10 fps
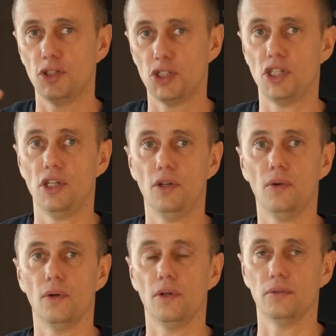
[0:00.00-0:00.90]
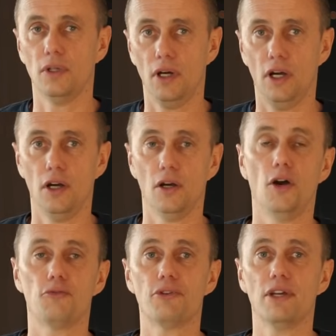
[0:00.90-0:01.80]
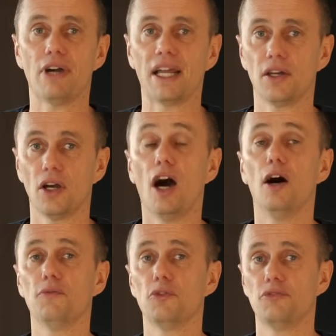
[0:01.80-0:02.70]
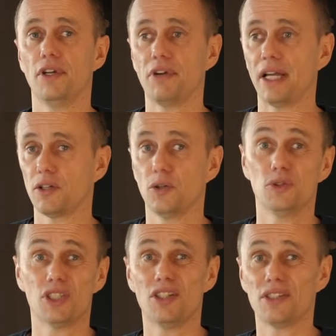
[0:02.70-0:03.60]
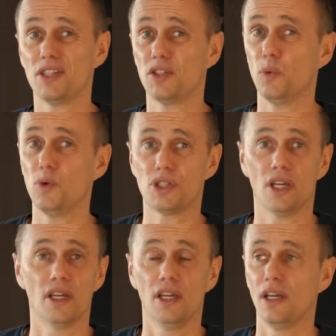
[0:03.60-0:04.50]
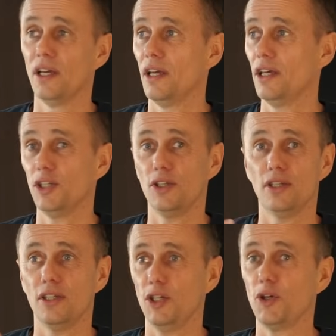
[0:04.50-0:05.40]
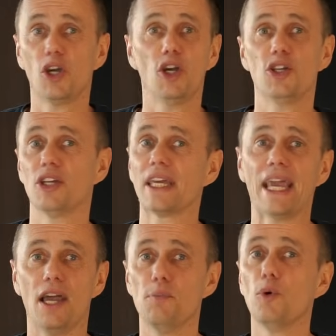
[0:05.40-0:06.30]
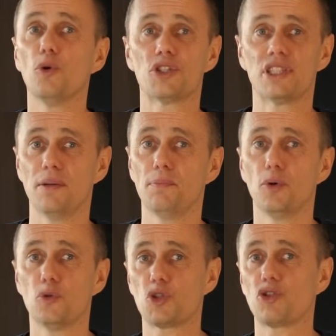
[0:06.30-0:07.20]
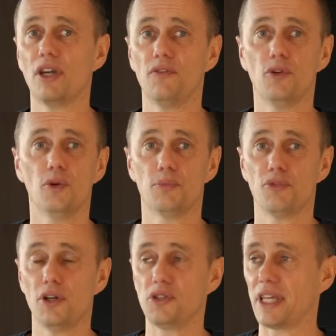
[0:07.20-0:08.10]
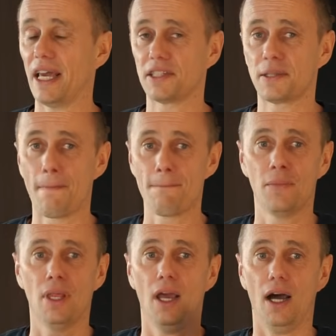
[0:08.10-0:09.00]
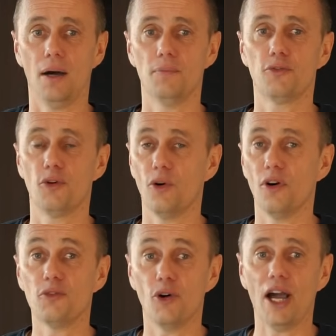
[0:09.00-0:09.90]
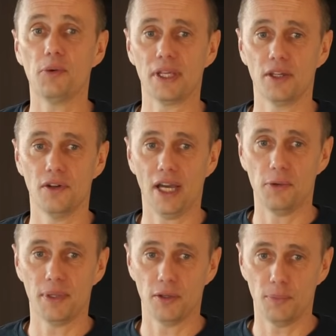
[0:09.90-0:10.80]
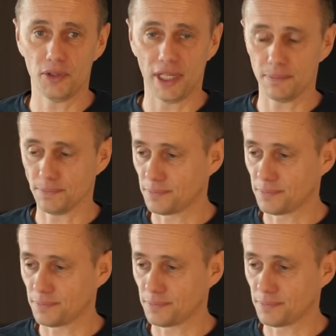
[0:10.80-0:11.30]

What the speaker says: to a harmful free radical, turns it into water. You couldn't get a more simple, straightforward process for helping your body.